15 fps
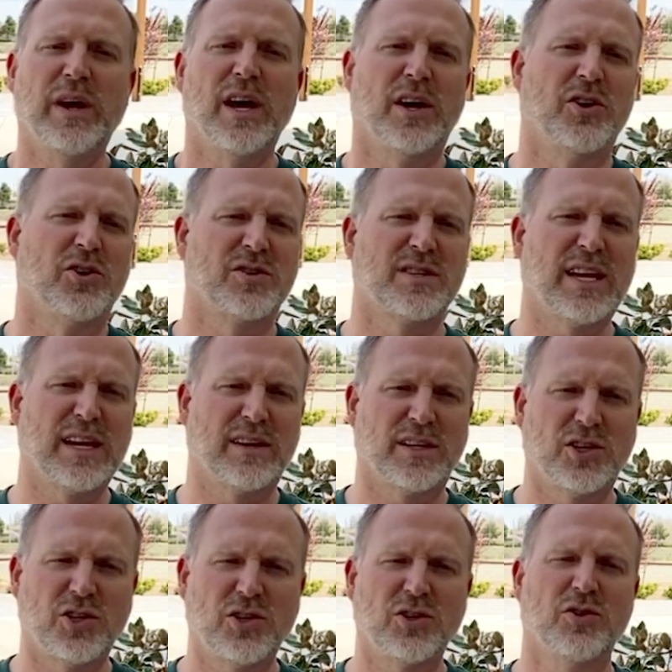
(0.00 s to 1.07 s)
understand the
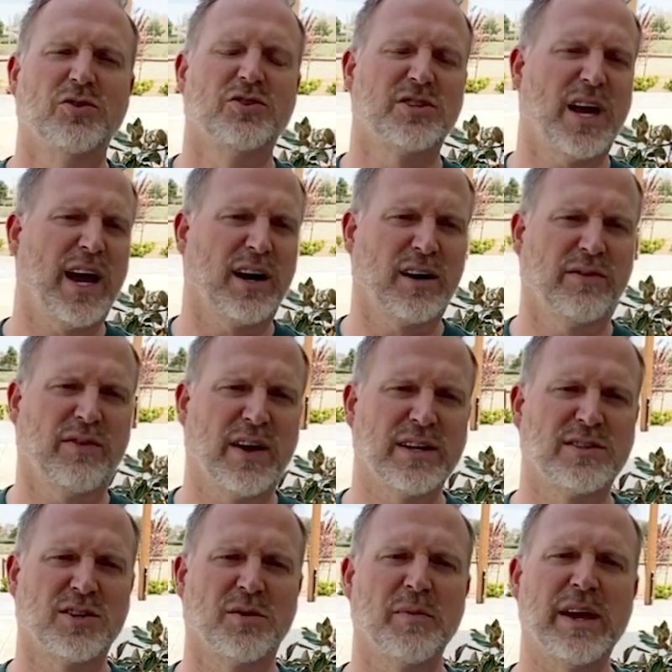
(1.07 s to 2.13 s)
huge
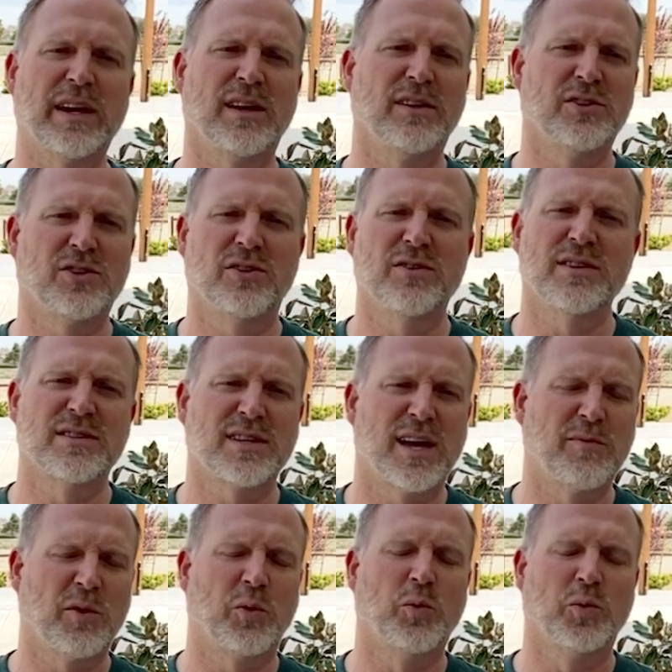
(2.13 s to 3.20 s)
sacrifice they're making during
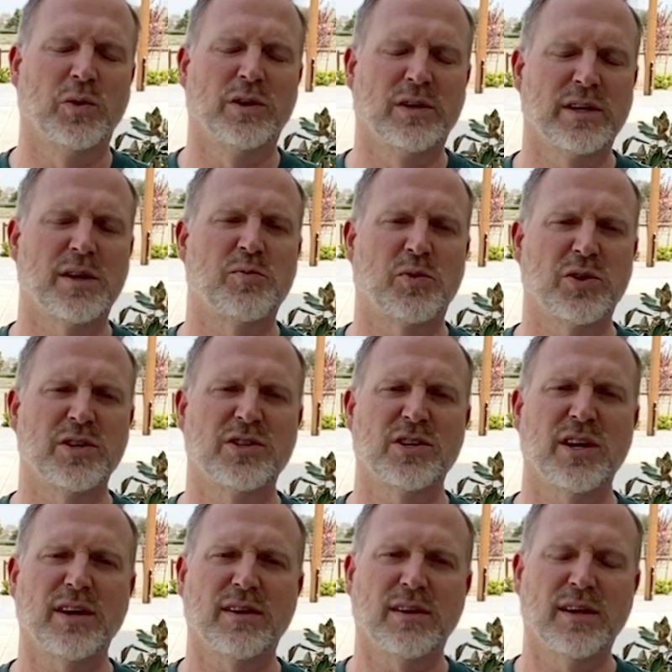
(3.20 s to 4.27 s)
time. I really
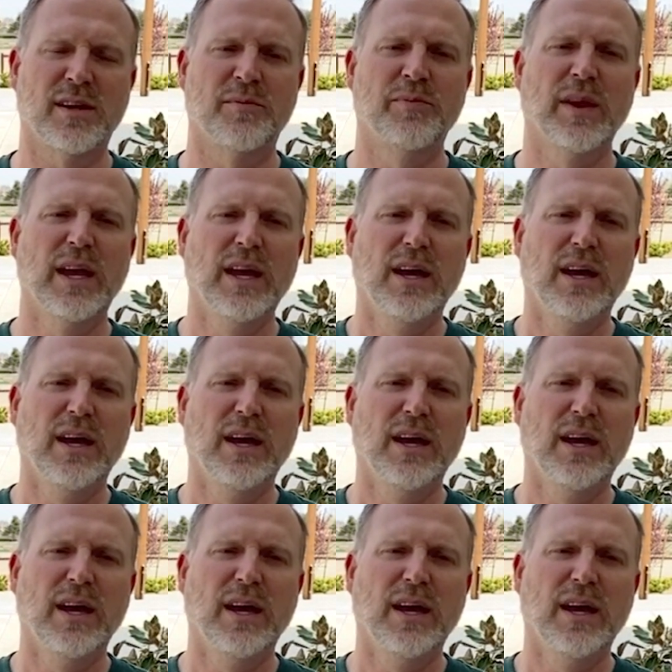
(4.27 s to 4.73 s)
appreciate them.